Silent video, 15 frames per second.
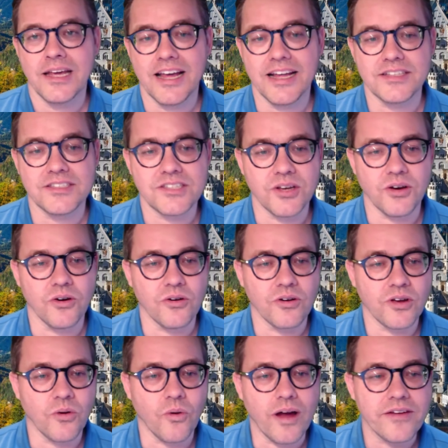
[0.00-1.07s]
And so
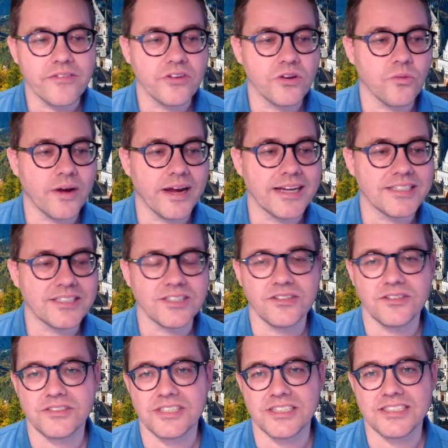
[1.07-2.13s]
go out of your way
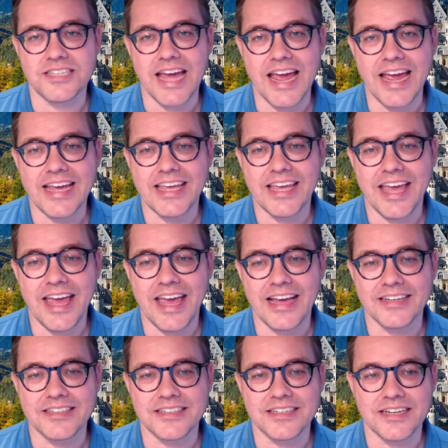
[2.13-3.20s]
to, to tag
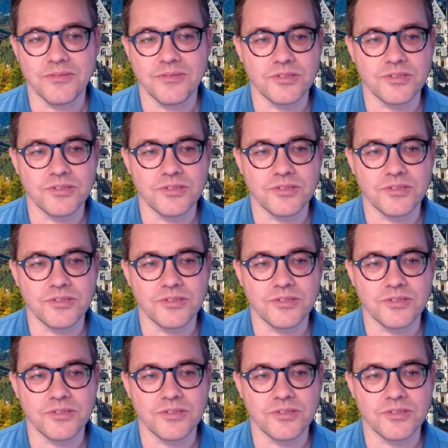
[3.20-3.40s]
and uh,